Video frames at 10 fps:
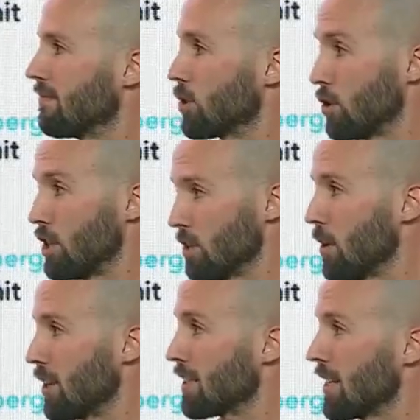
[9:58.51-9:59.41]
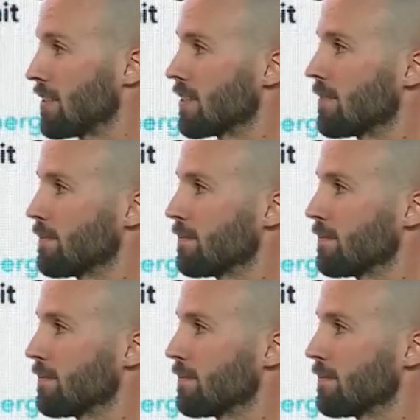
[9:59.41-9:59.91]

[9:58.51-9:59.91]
strategic market status?